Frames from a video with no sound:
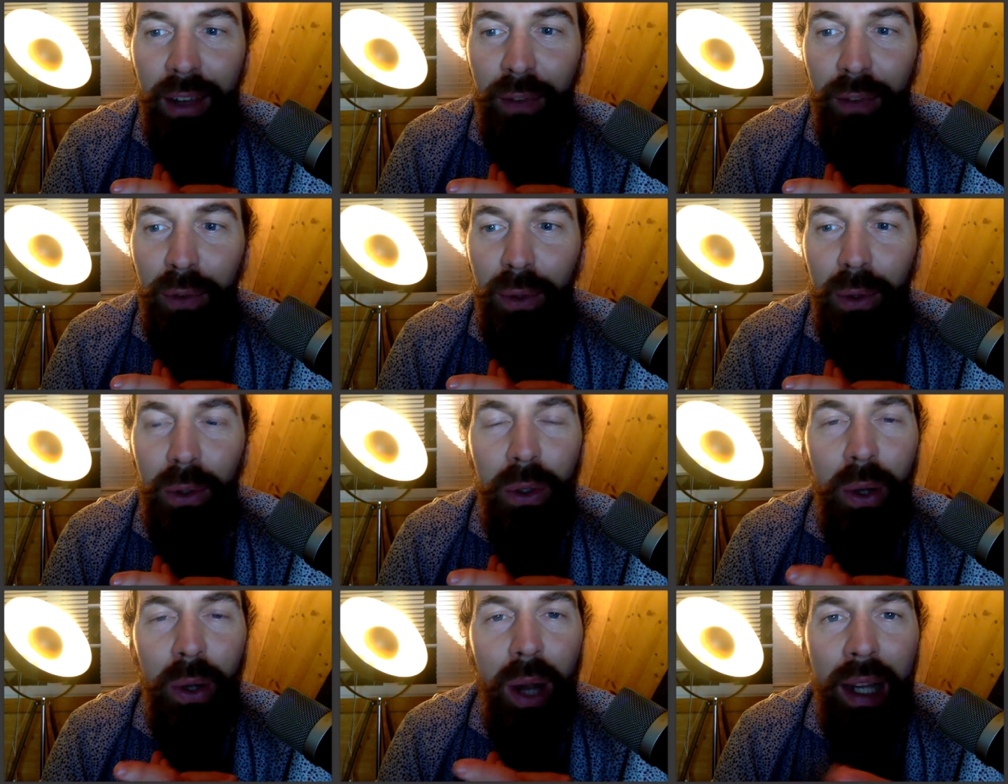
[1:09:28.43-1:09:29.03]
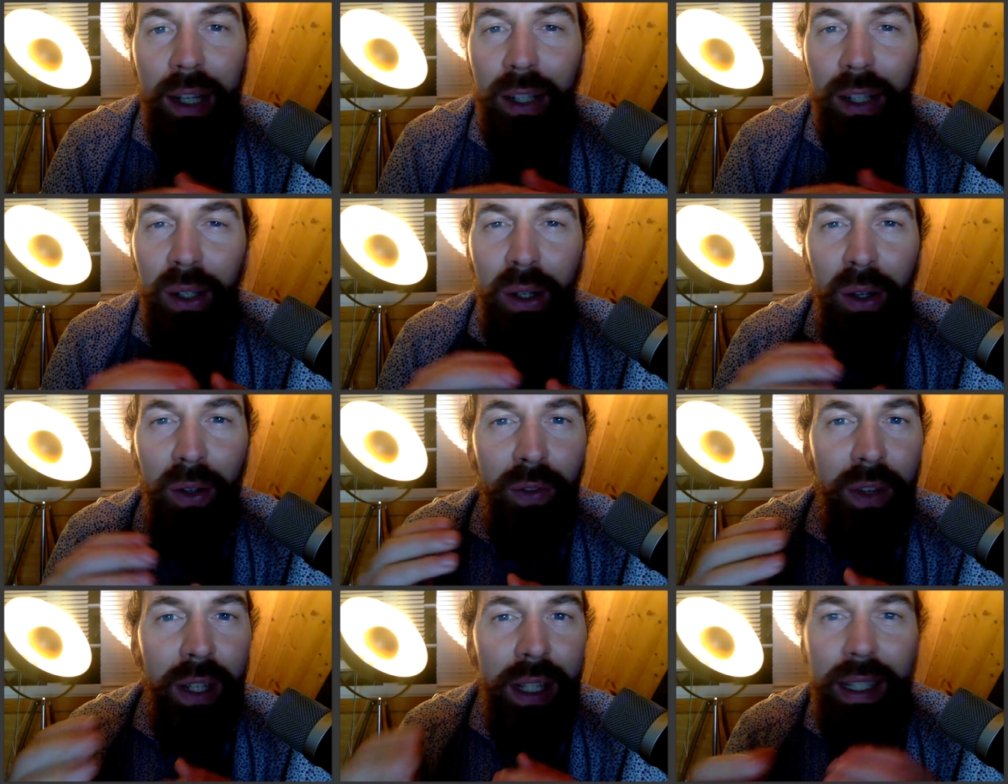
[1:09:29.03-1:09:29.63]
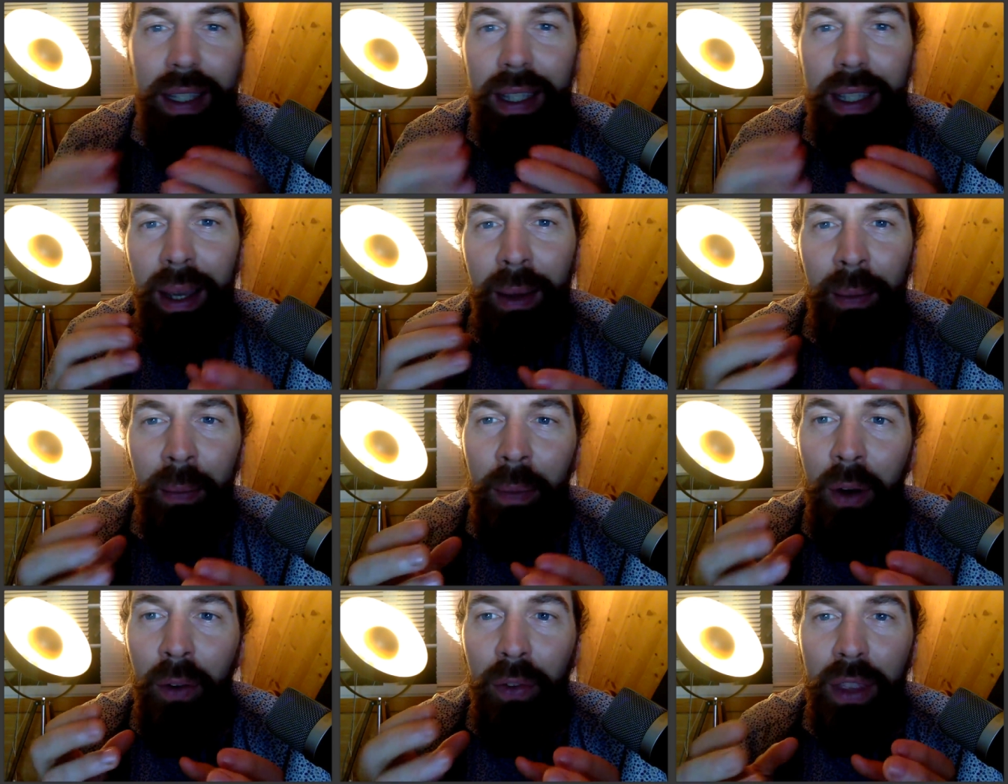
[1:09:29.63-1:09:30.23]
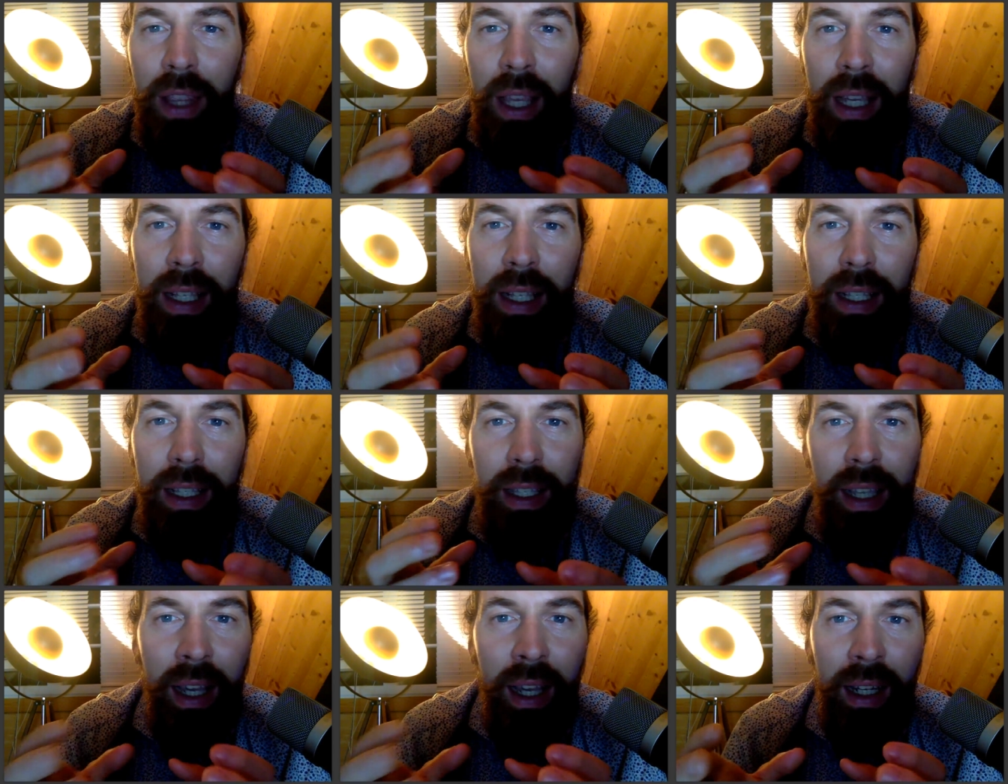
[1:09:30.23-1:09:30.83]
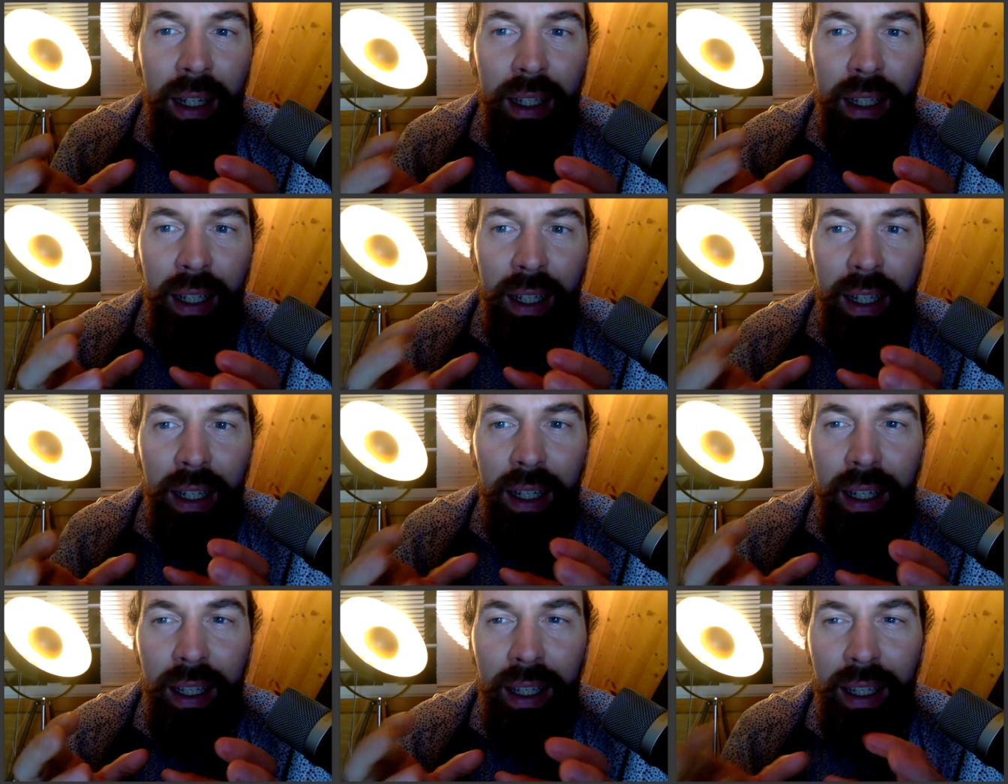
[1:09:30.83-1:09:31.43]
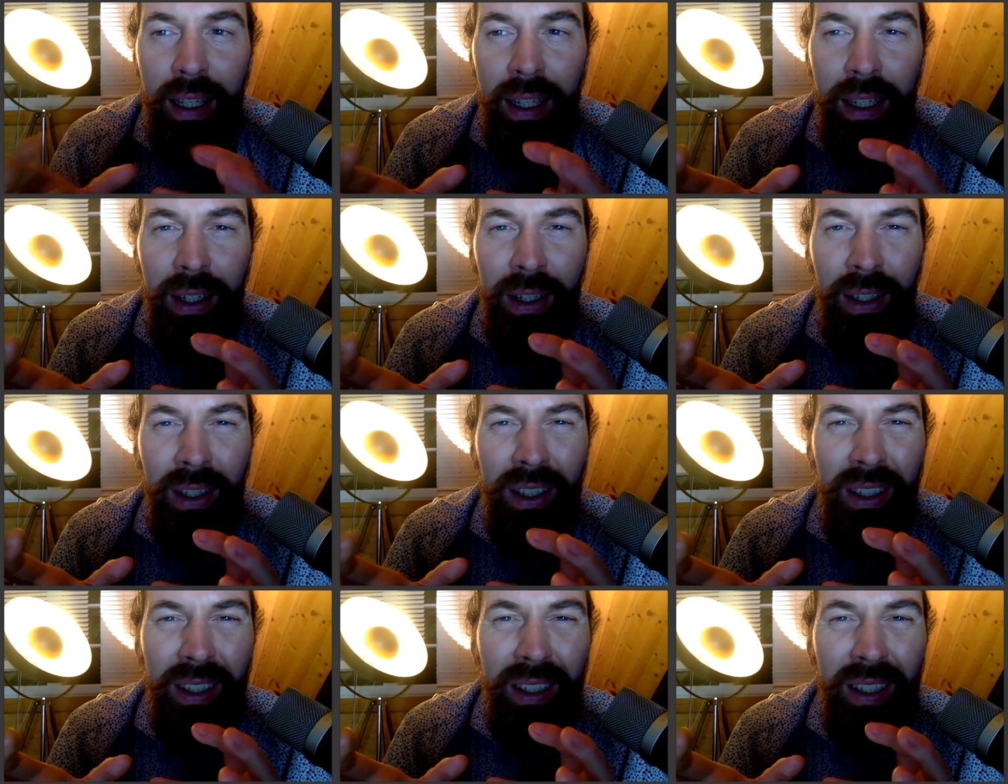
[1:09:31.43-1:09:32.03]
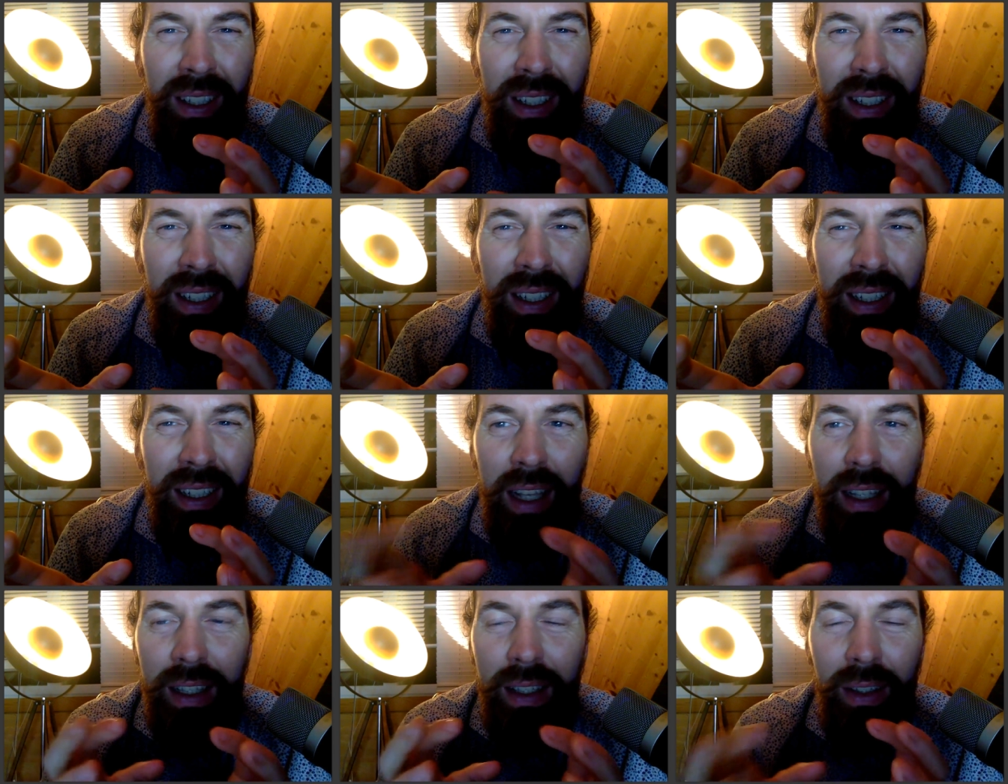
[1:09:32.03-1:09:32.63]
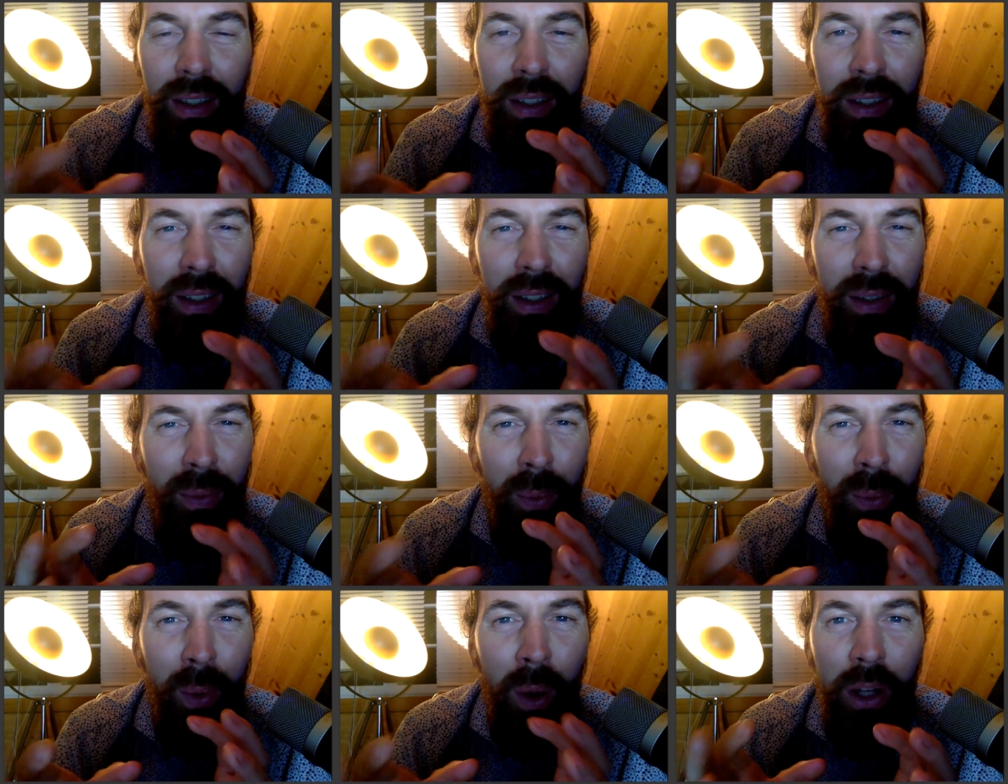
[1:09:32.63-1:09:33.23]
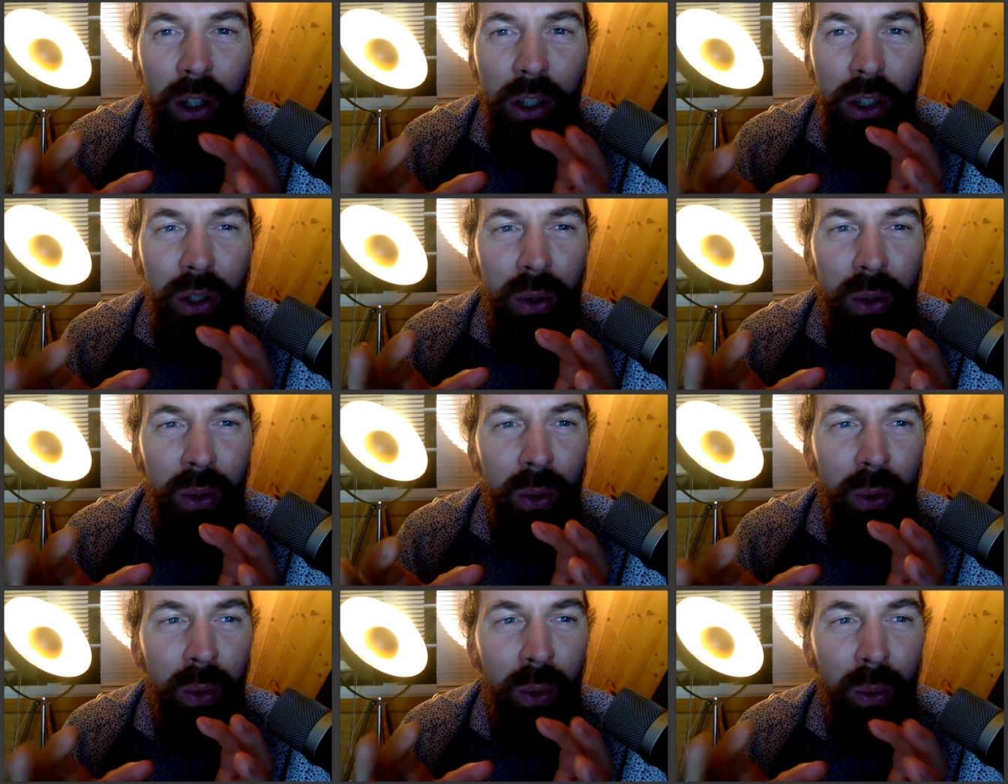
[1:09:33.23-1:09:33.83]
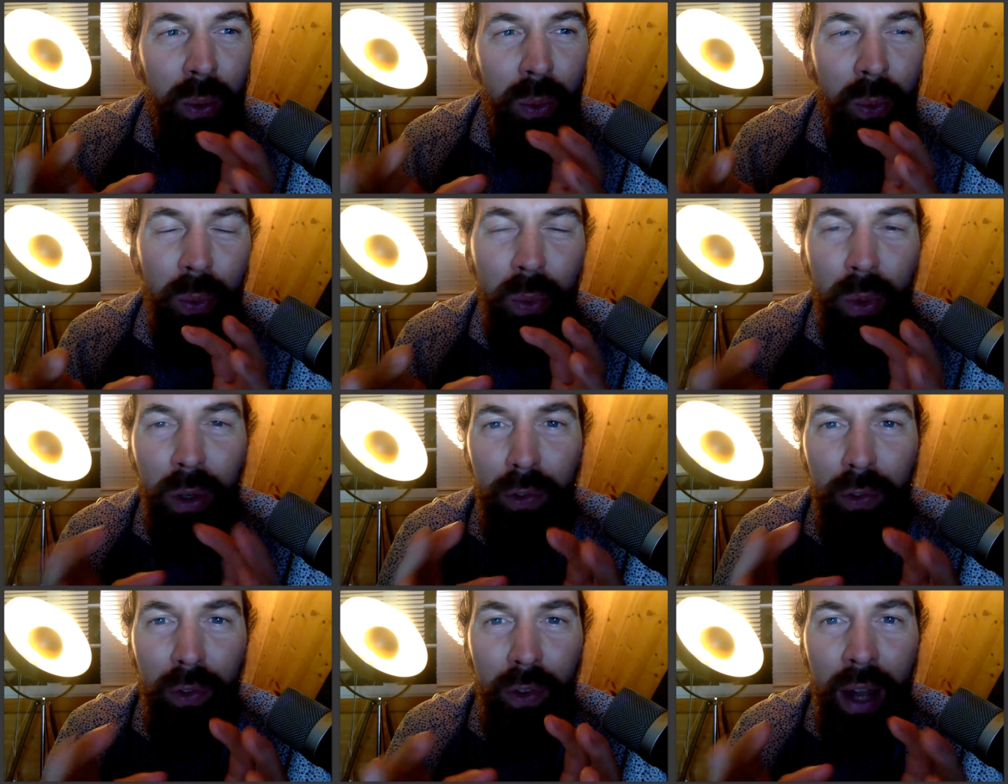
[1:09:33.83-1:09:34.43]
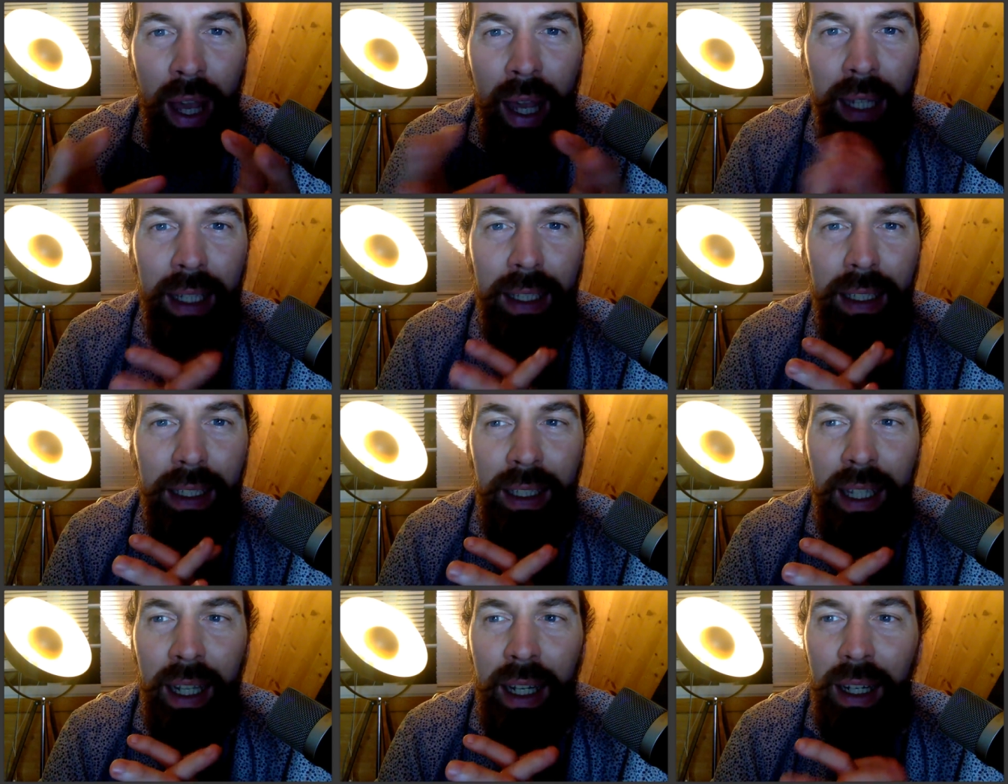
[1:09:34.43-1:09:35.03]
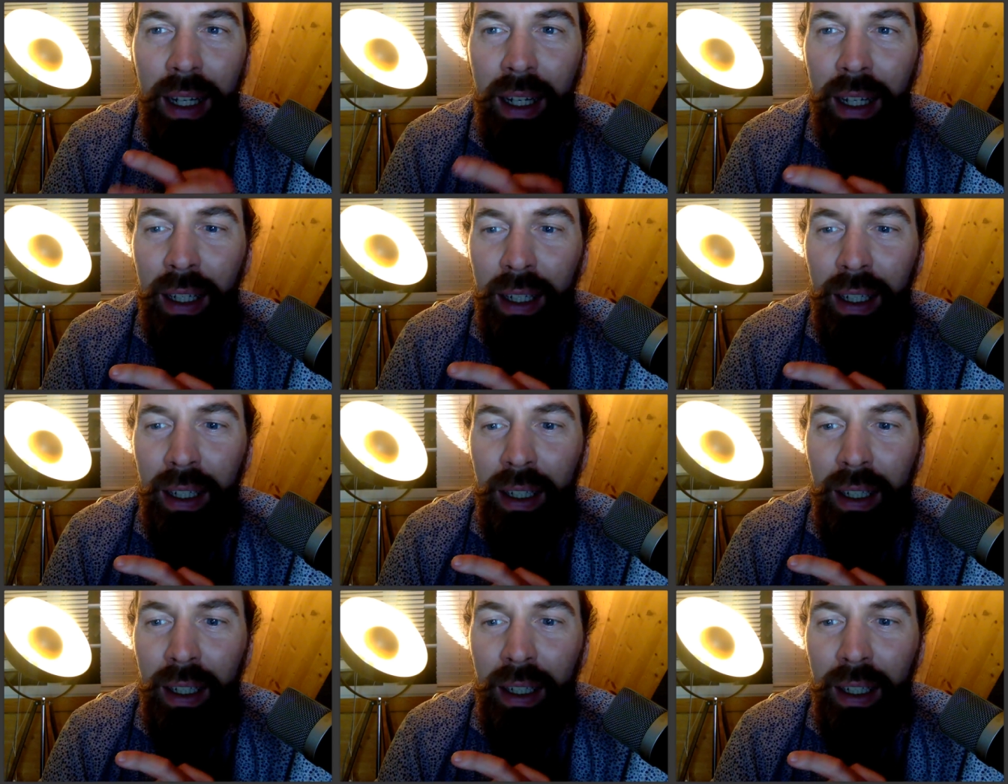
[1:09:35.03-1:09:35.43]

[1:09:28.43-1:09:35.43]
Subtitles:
If you try to convince him of this and he doesn't want to reflect, then